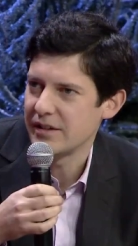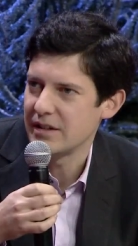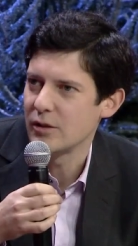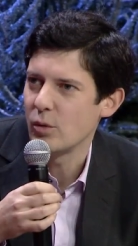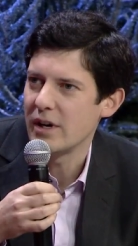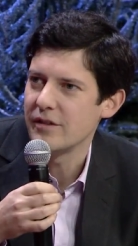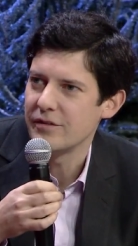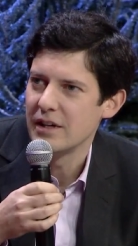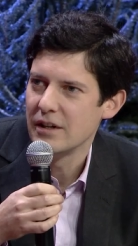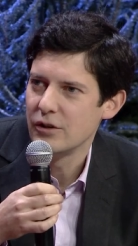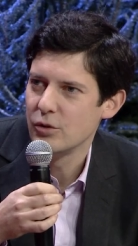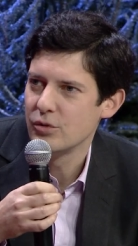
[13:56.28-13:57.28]
AXA Drive
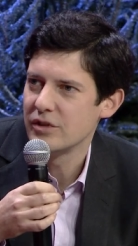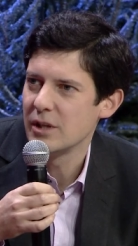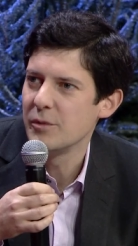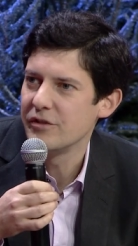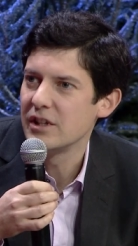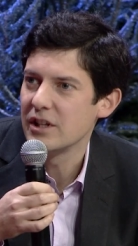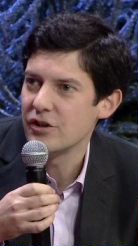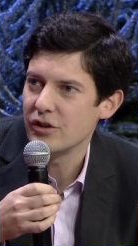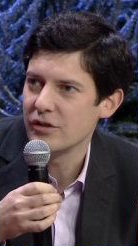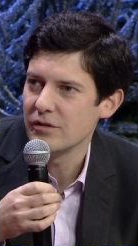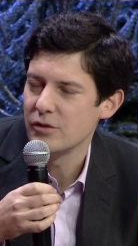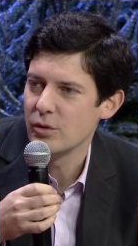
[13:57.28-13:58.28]
use
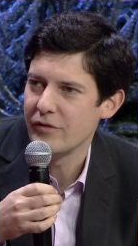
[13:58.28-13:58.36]
gamification.